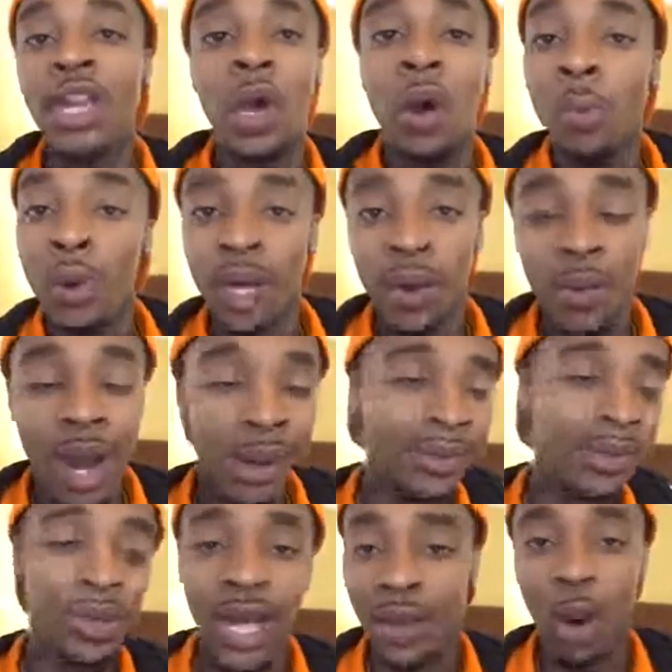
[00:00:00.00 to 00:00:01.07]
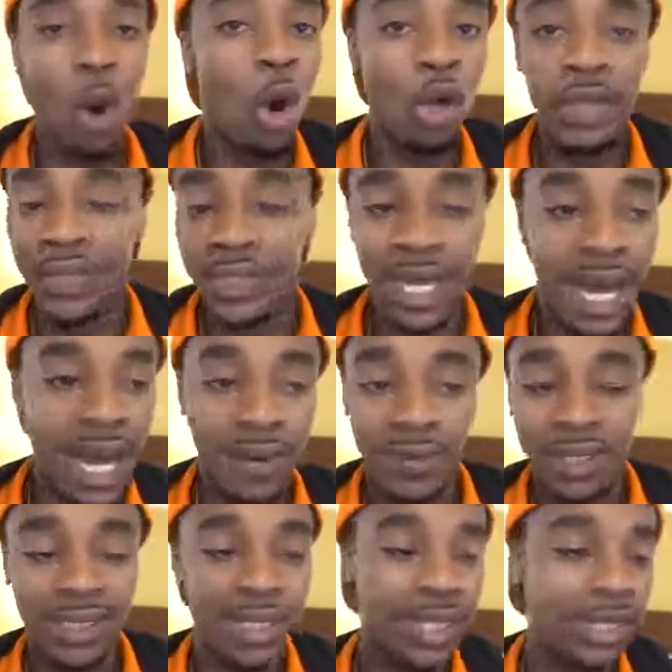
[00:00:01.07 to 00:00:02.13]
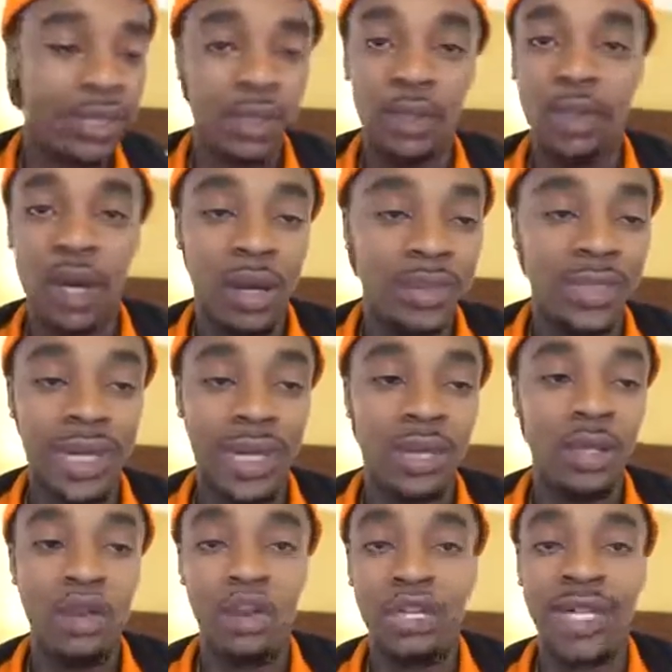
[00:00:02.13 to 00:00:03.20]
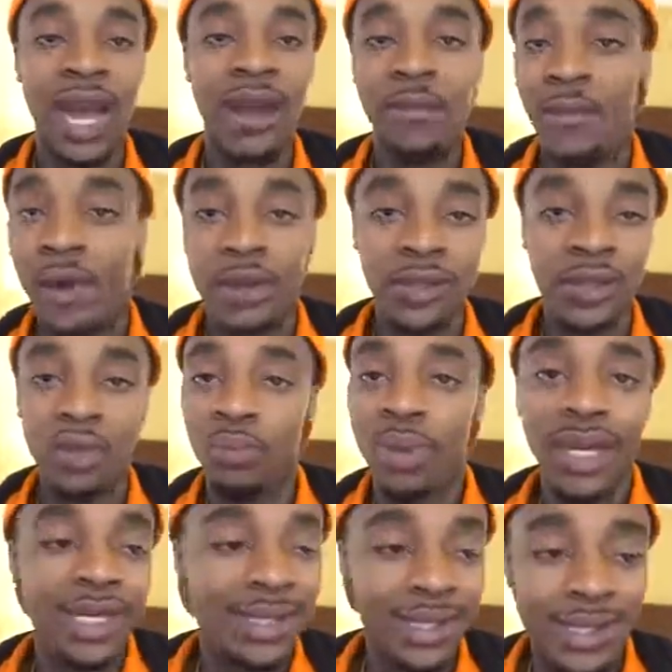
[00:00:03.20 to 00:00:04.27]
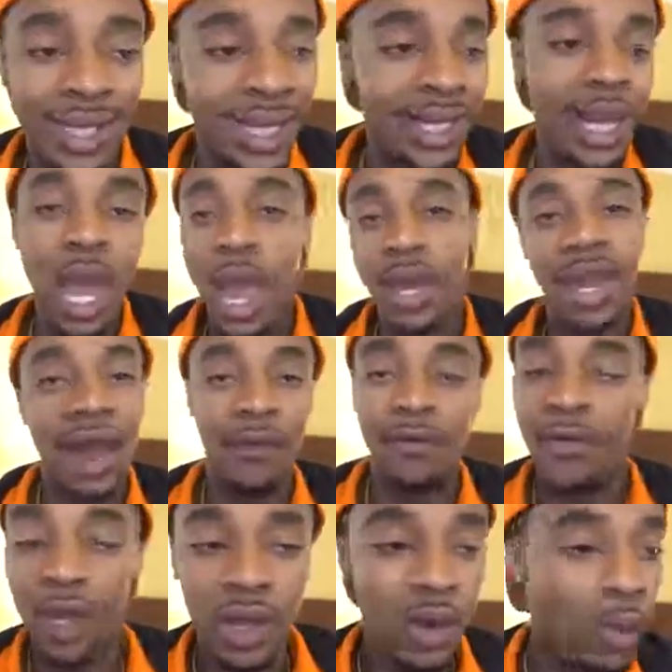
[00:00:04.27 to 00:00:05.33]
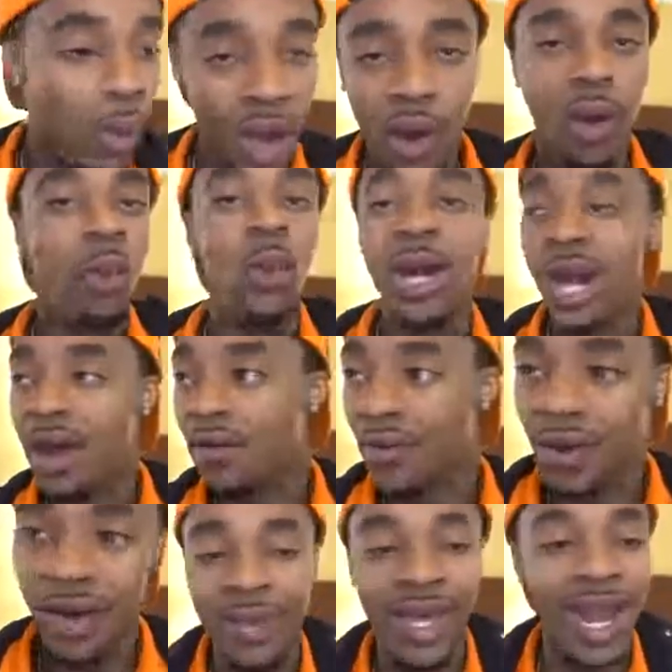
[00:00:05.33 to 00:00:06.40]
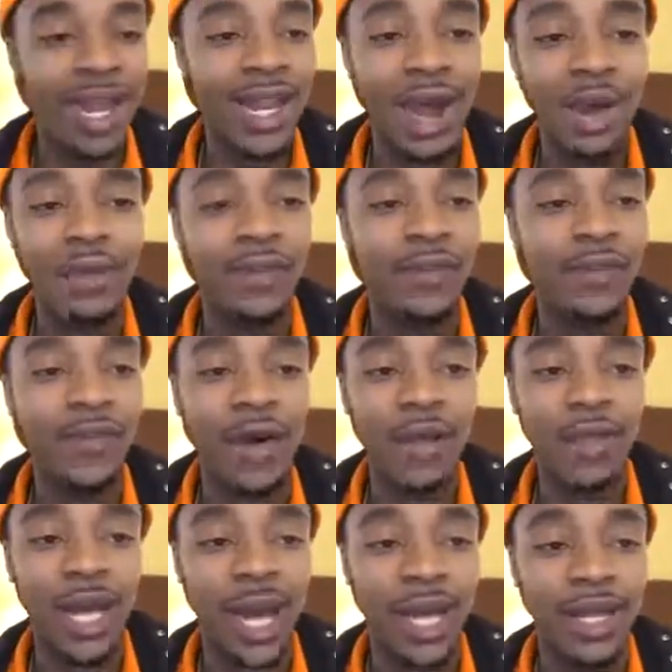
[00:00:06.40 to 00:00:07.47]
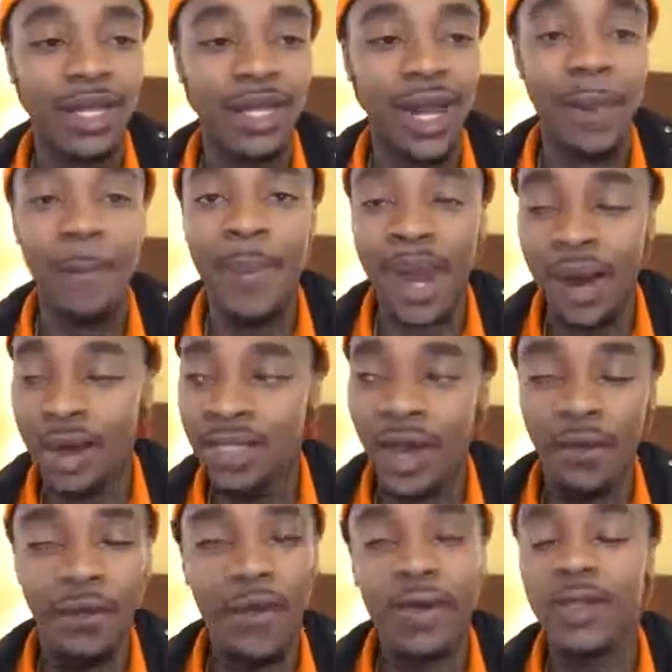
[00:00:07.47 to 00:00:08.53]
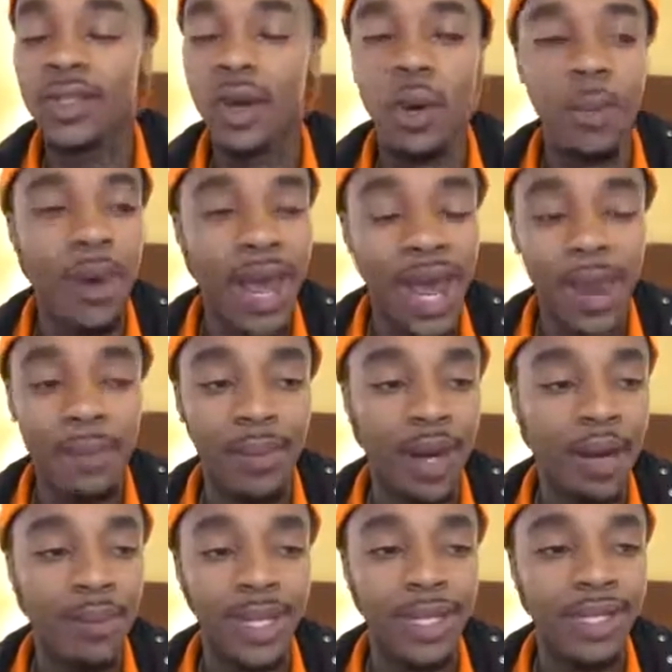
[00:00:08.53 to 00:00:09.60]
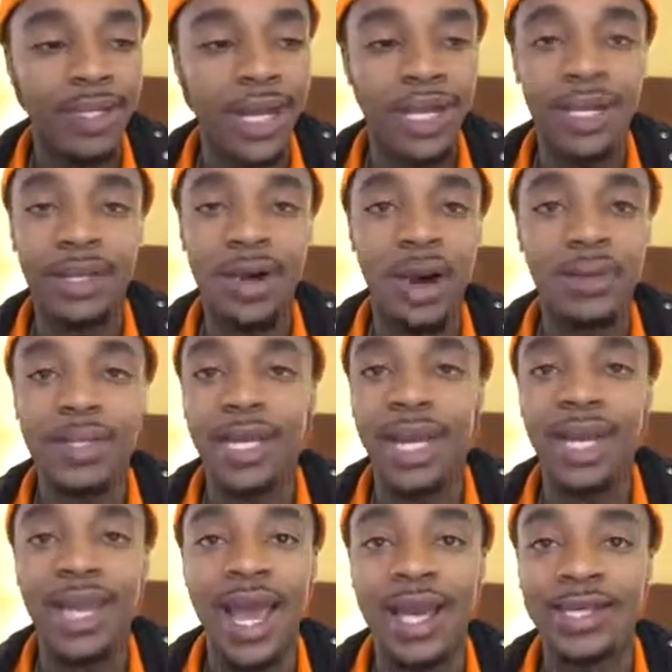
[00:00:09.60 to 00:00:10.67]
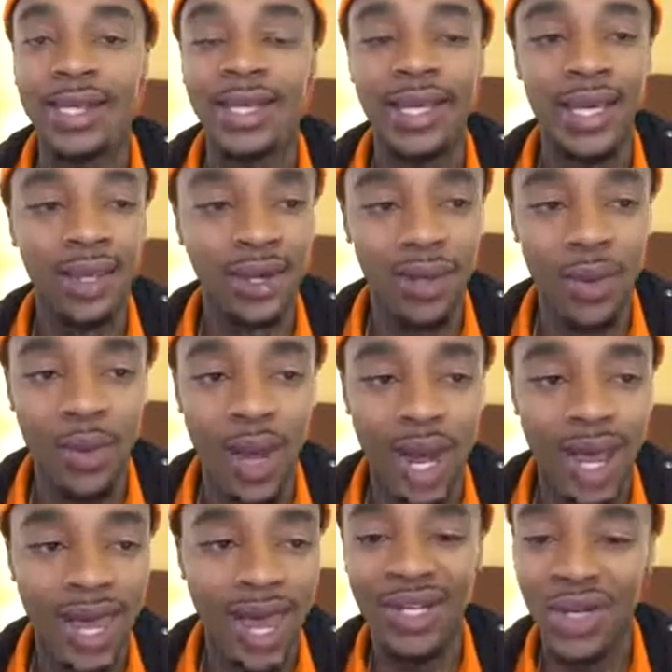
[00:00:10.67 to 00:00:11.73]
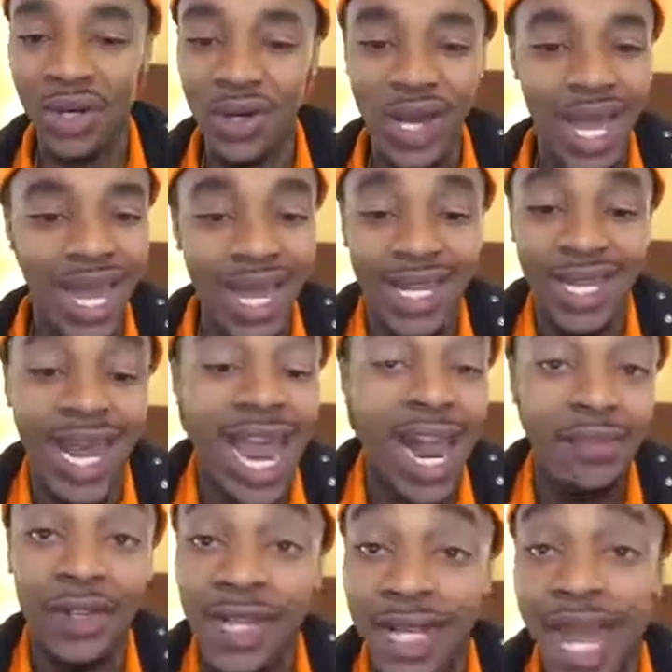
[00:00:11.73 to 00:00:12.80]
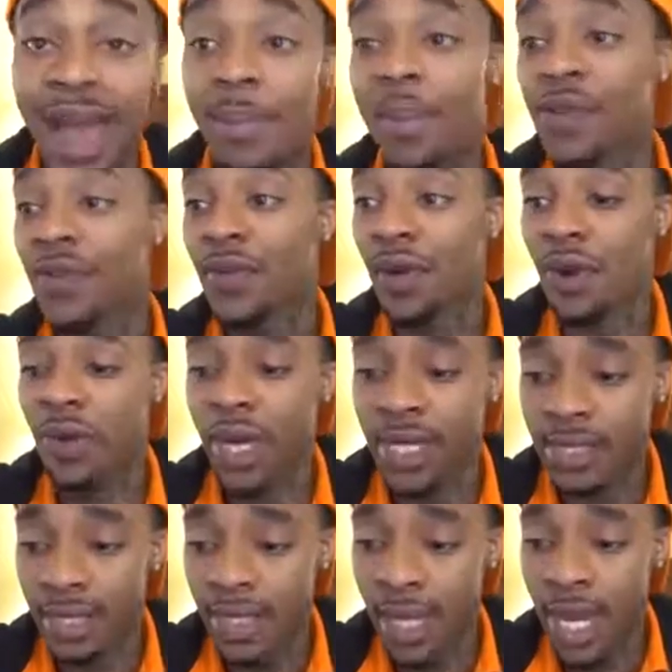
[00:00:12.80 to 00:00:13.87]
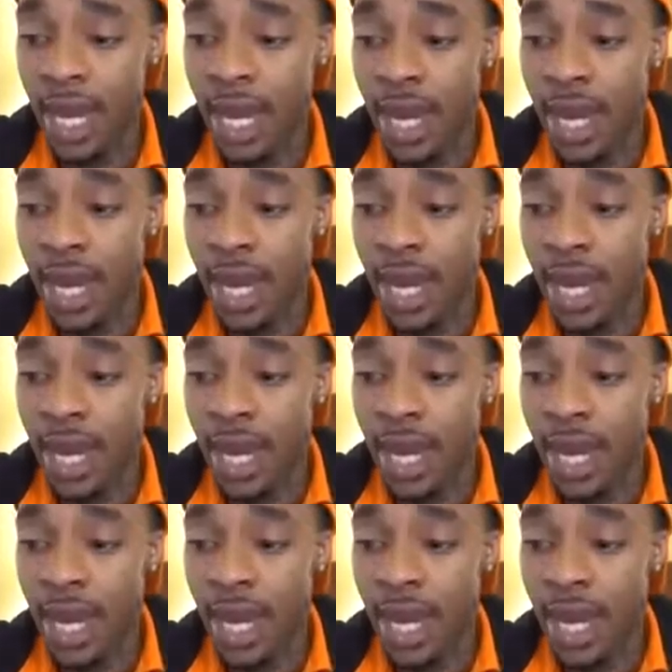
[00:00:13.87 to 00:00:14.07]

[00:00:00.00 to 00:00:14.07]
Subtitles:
they'll be around you like all the time to see, you know what I'm saying, your downfalls or you being sick and not feeling well, whatever. Man, I not only felt like embarrassed, I felt so bad, bro, because like, you know what I'm saying, he has a kid on the way. No, hey, everything happens for a reason.